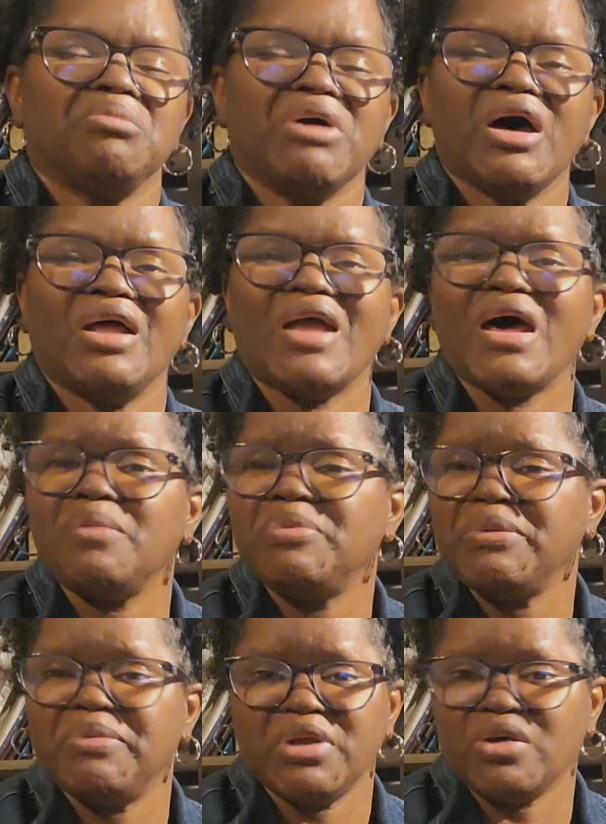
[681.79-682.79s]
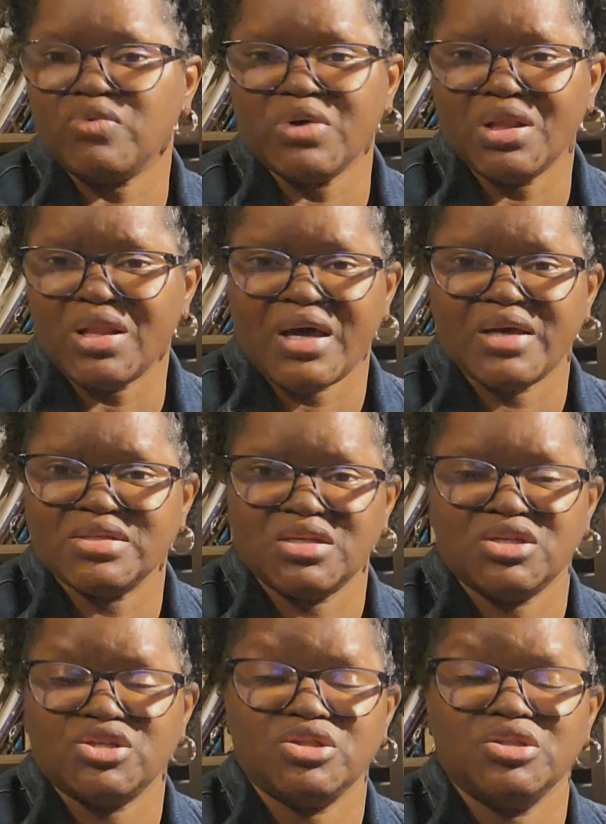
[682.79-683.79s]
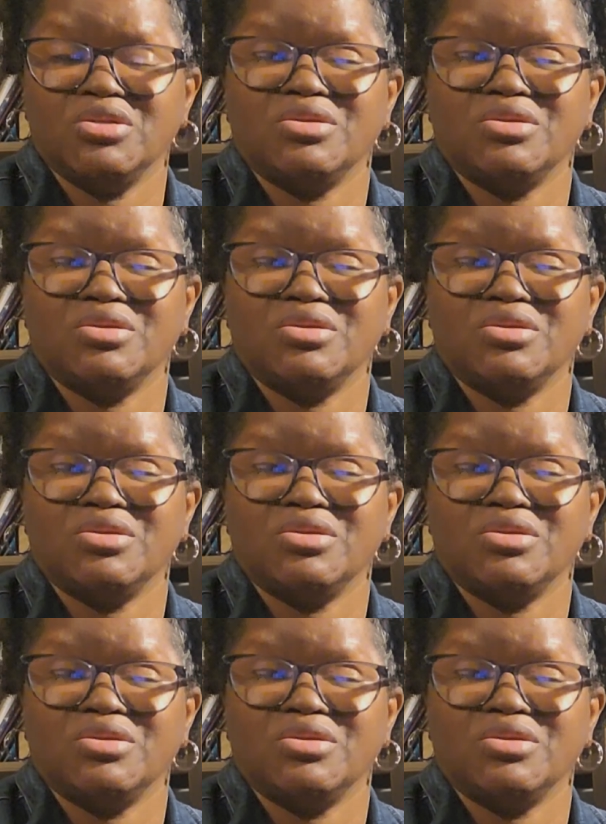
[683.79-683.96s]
But a lot of people didn't realize that